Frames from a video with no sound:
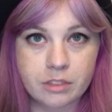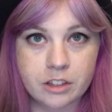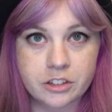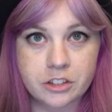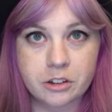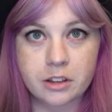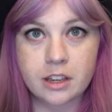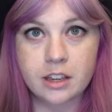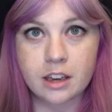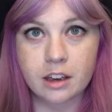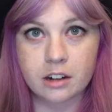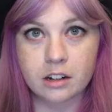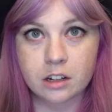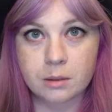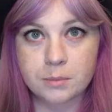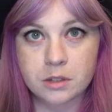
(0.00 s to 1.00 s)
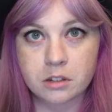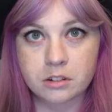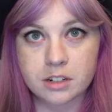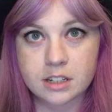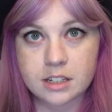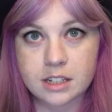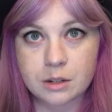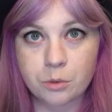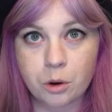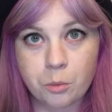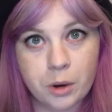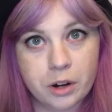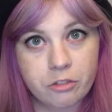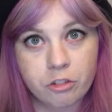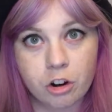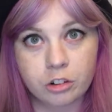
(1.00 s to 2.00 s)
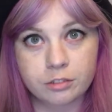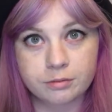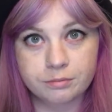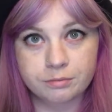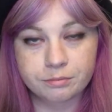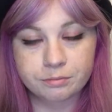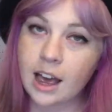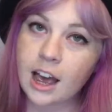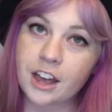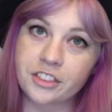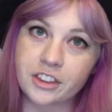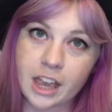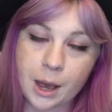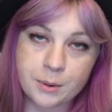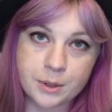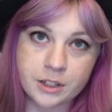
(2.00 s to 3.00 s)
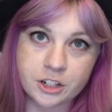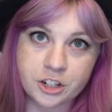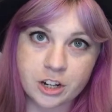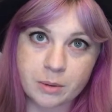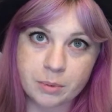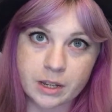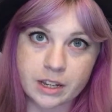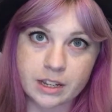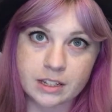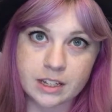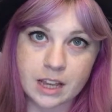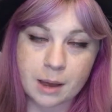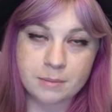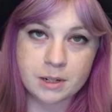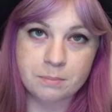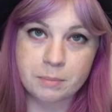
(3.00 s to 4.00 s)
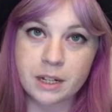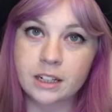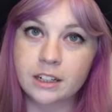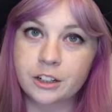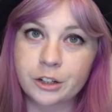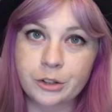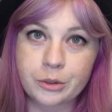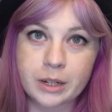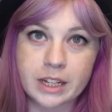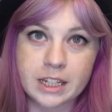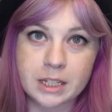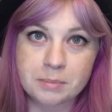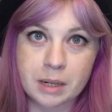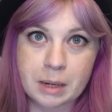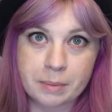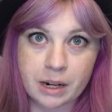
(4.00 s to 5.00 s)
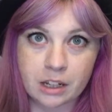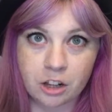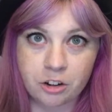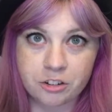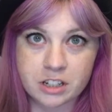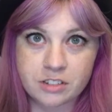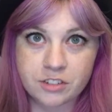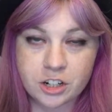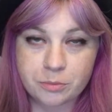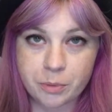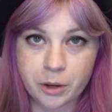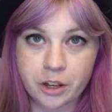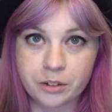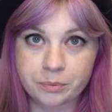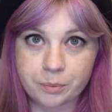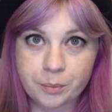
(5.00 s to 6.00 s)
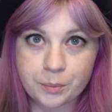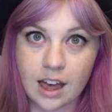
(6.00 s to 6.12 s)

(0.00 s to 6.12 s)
So he kind of comes along to see what went wrong. And the captain of the ship is Captain Miller, who is played by Lawrence Fishburne.